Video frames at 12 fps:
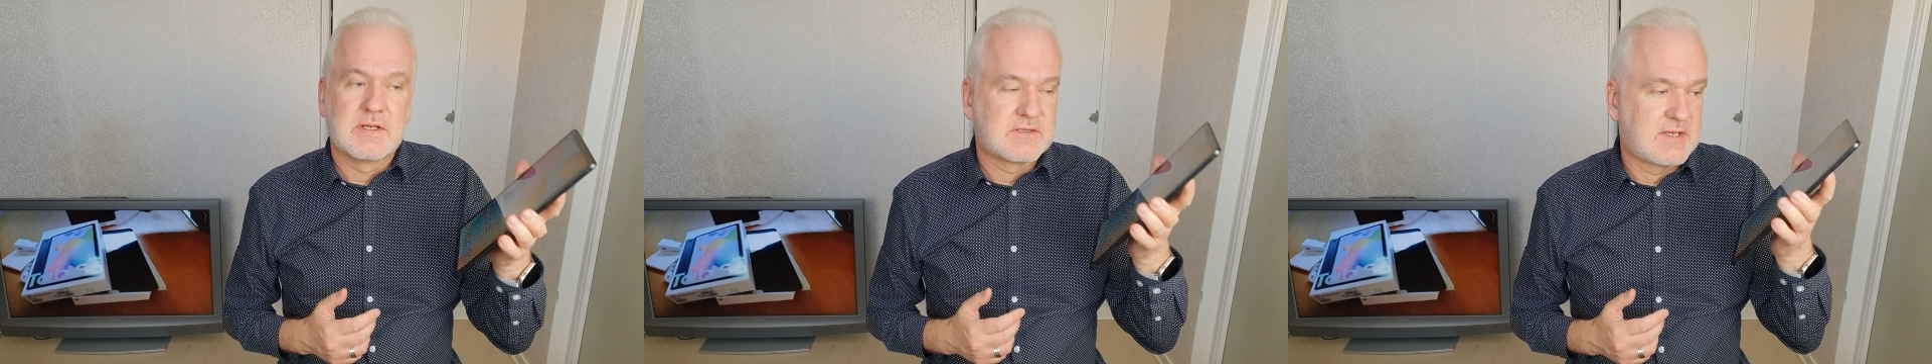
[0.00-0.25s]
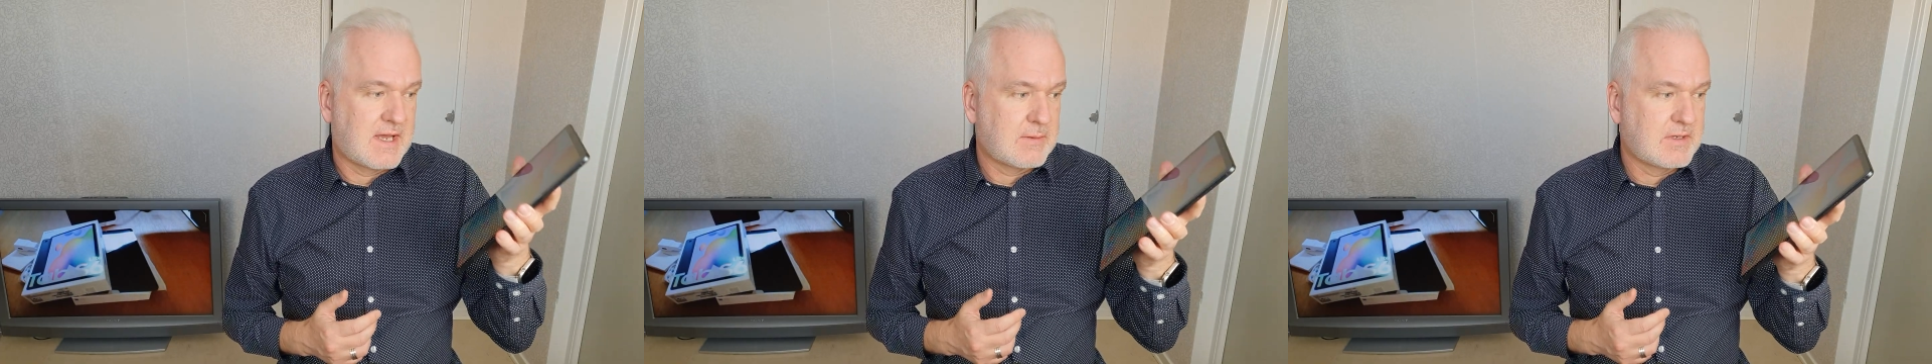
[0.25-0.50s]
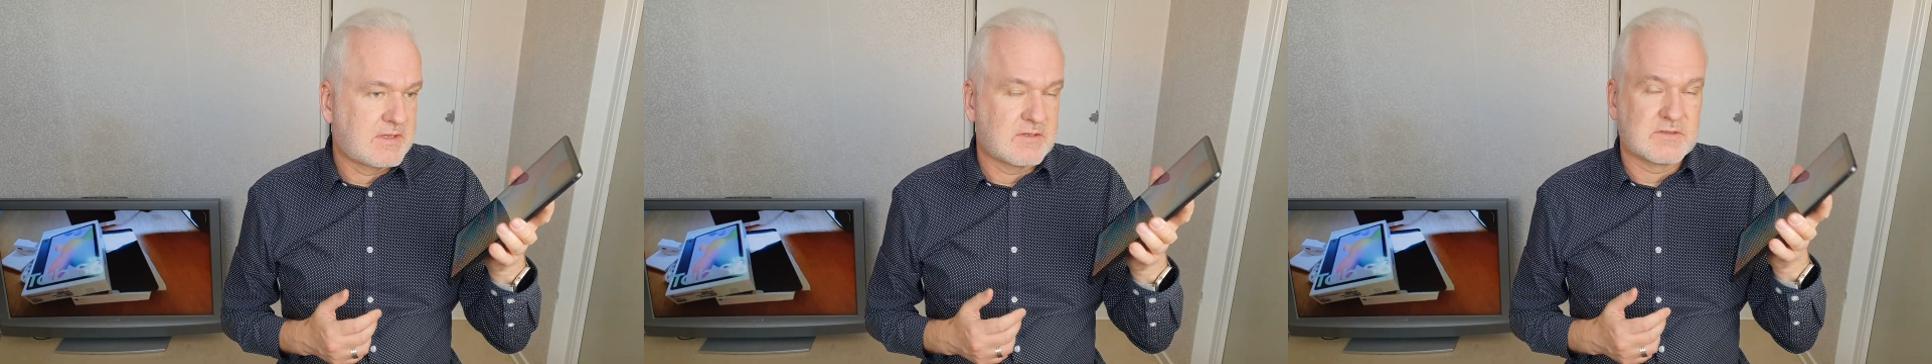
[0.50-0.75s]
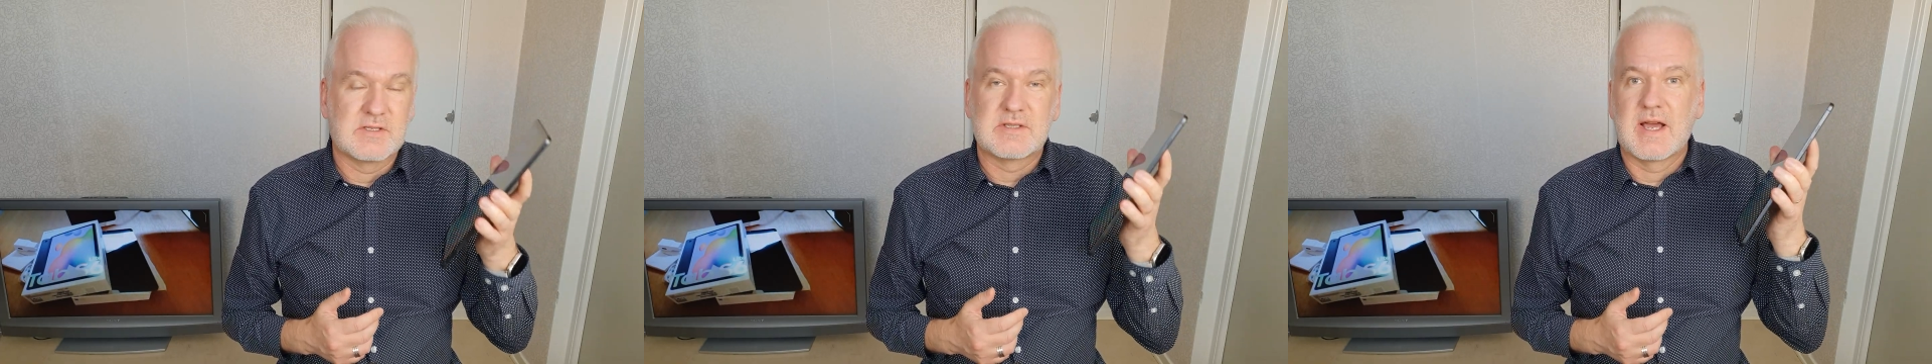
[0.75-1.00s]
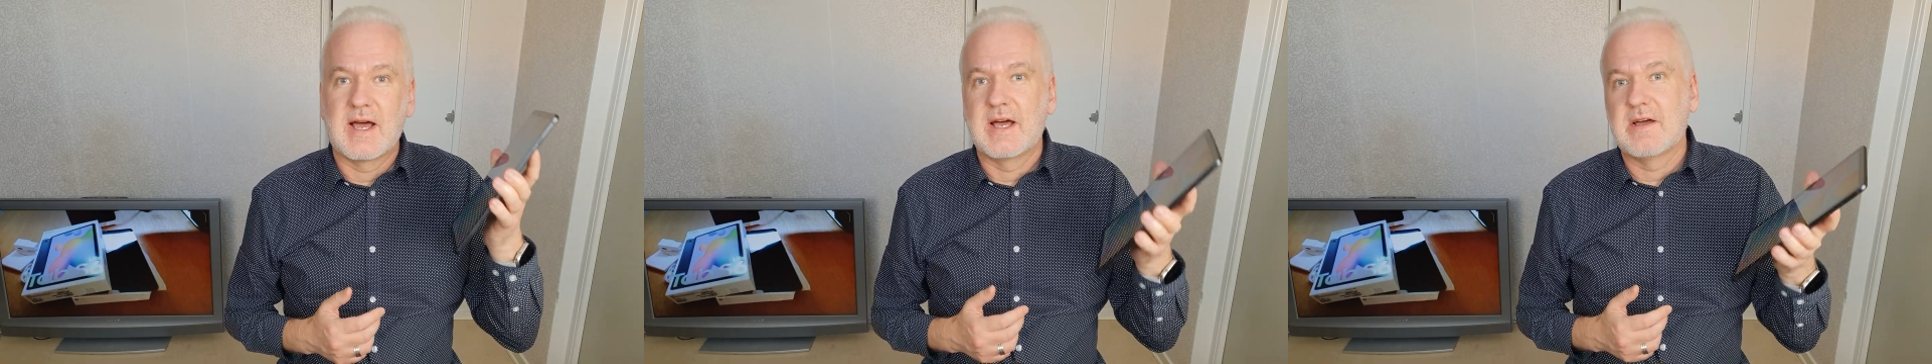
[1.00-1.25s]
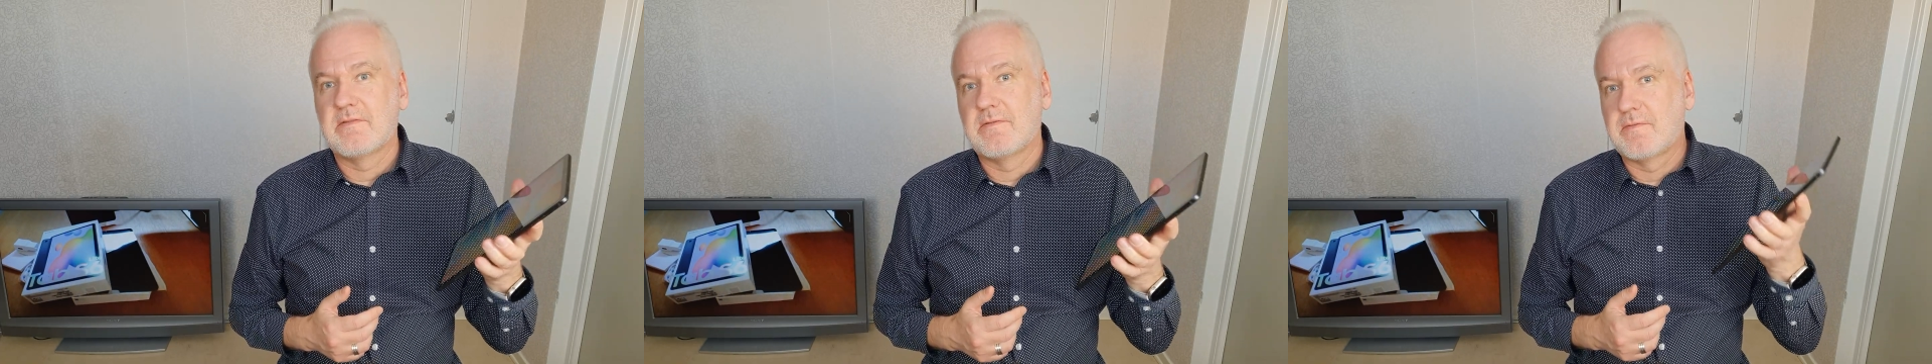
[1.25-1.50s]
tablet doesn't
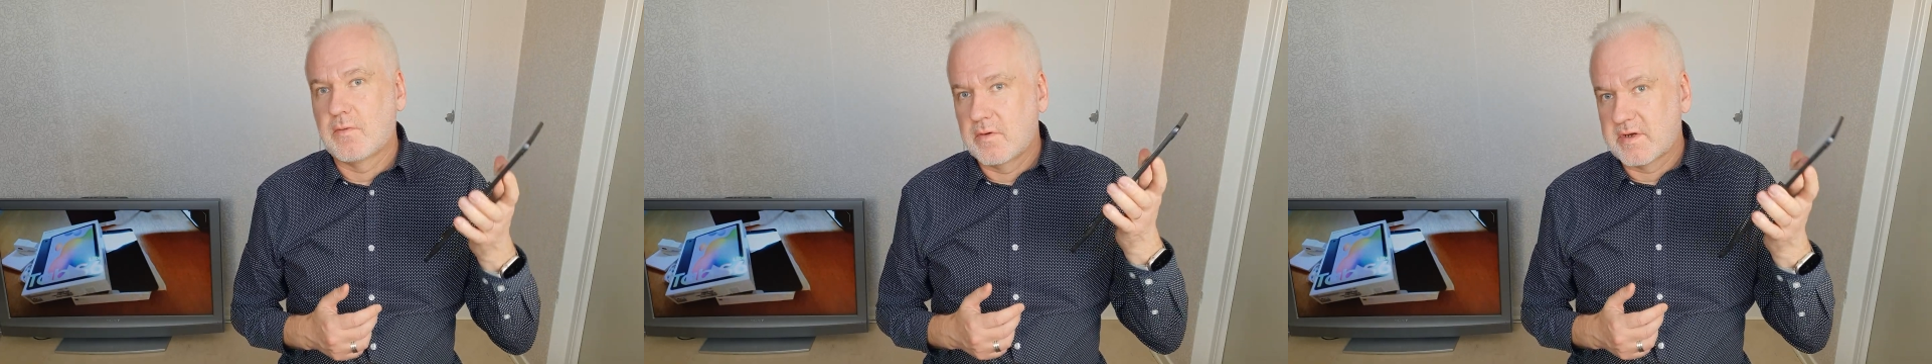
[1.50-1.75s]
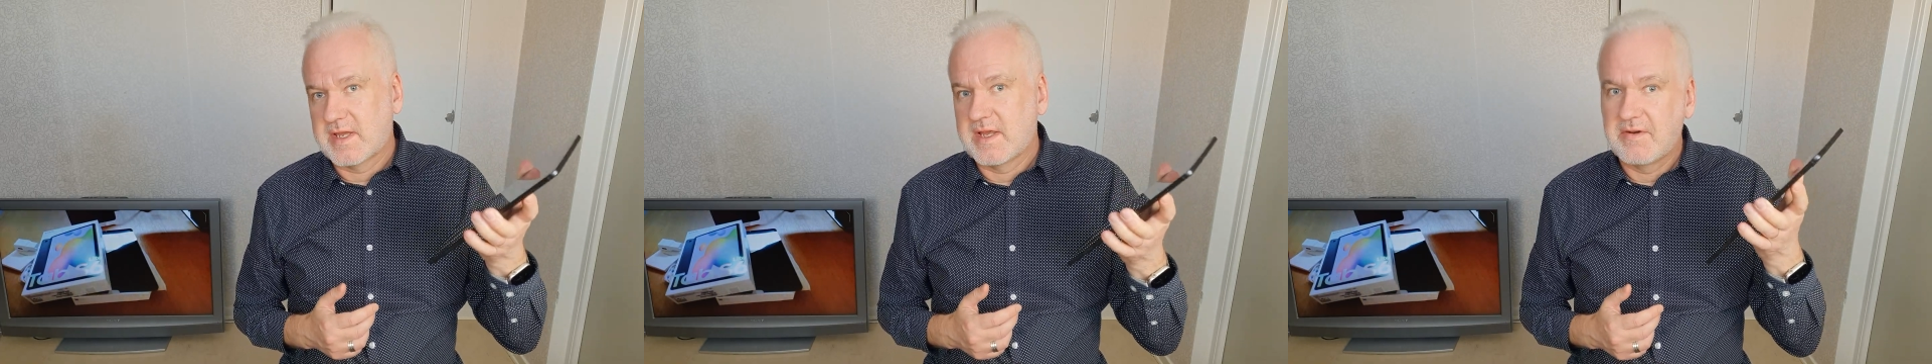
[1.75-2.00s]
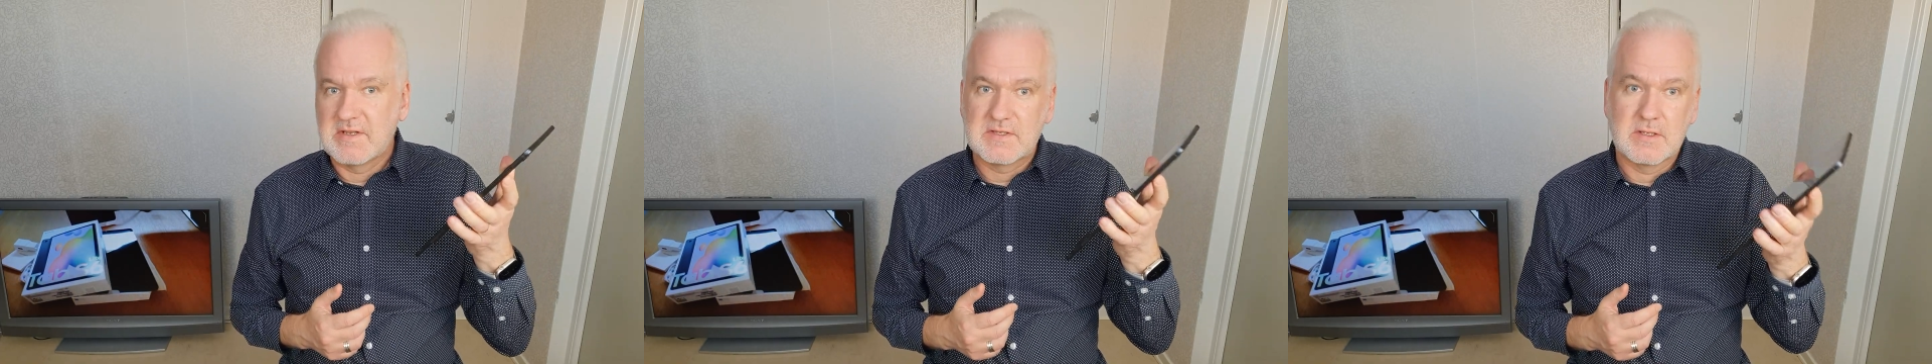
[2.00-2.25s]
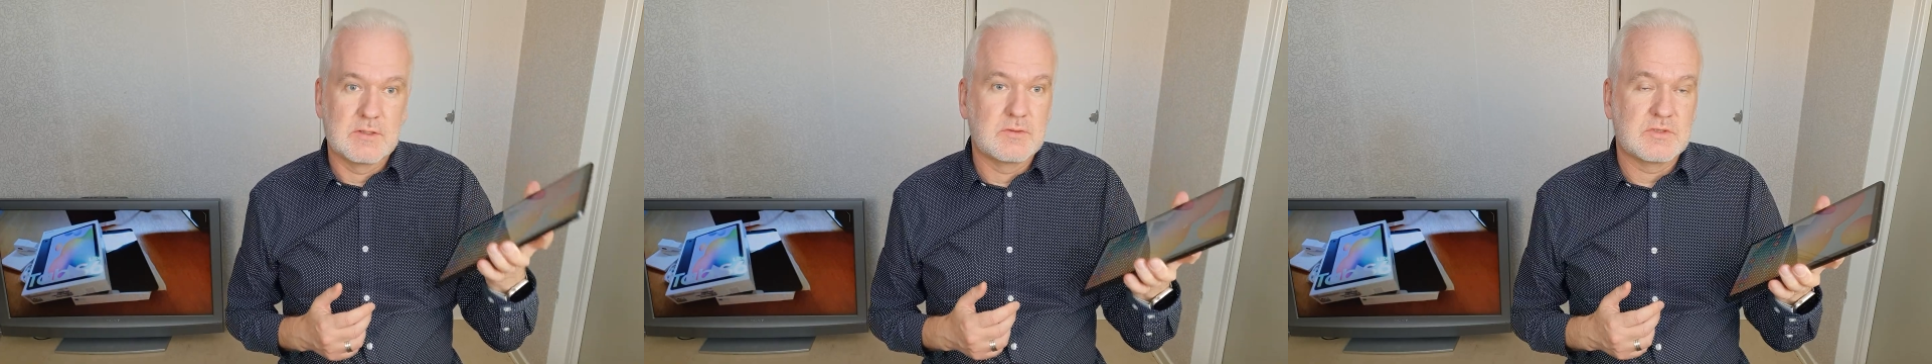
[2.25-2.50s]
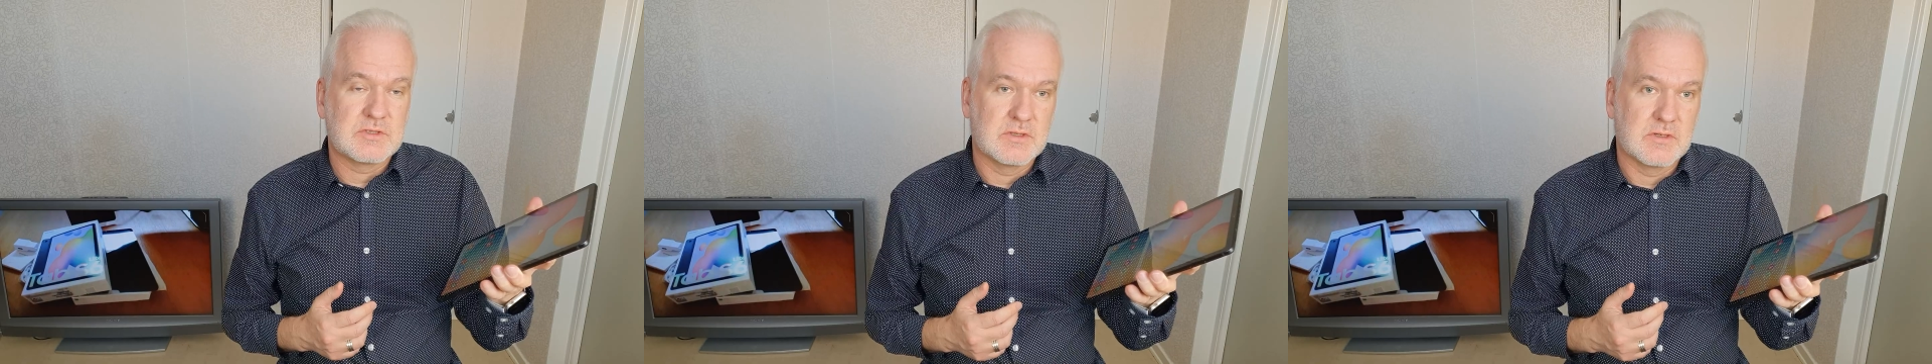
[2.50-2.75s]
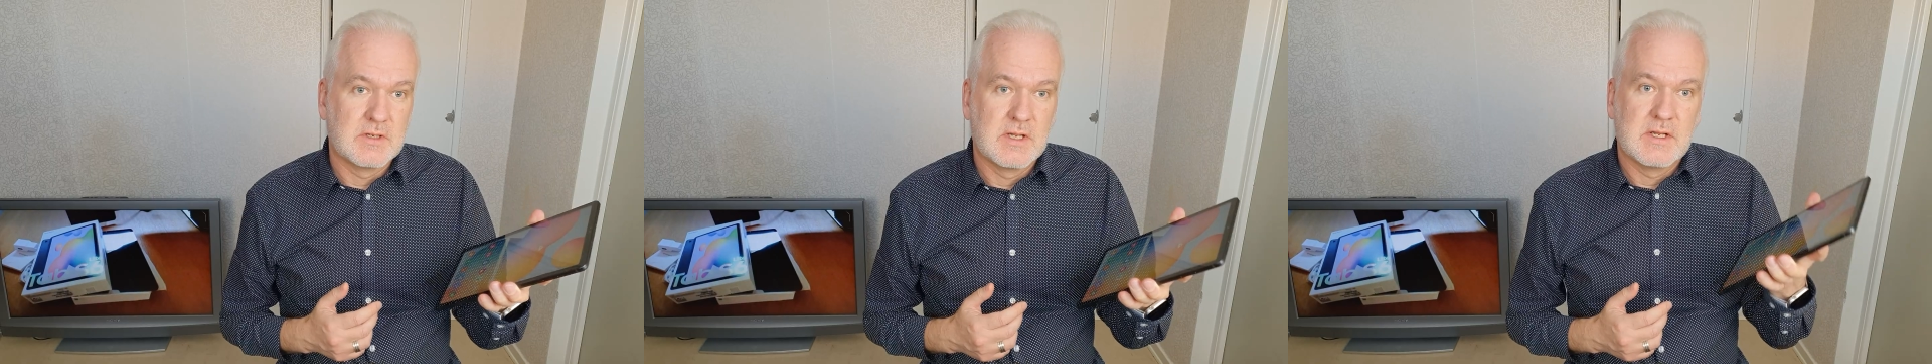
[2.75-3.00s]
have 4K
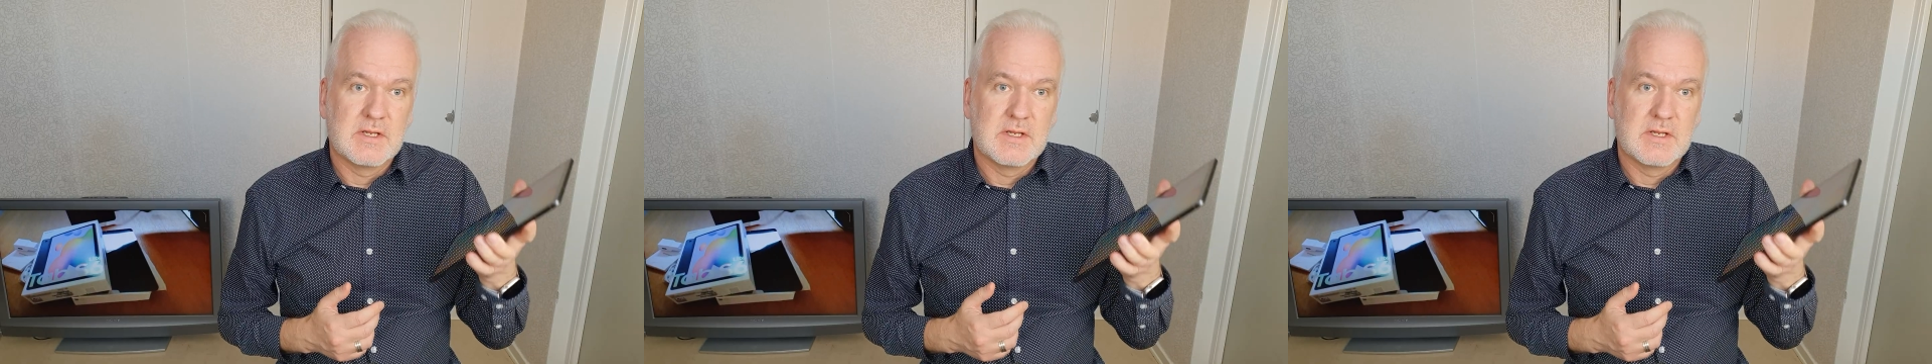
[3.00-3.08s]
resolution.